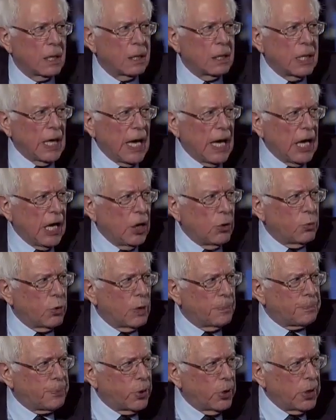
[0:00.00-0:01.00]
They
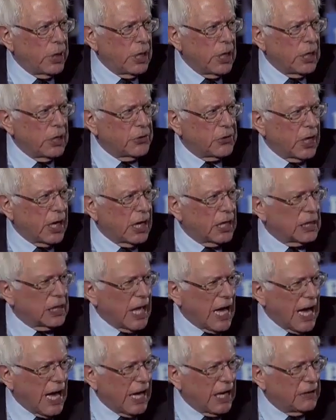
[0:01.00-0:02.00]
were putting their
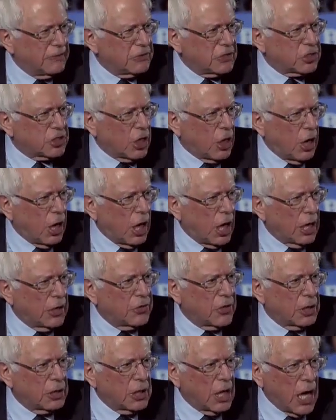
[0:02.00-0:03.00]
lives on
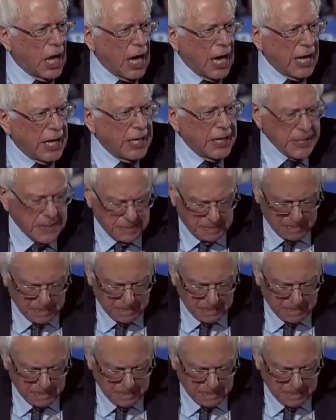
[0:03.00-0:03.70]
the line,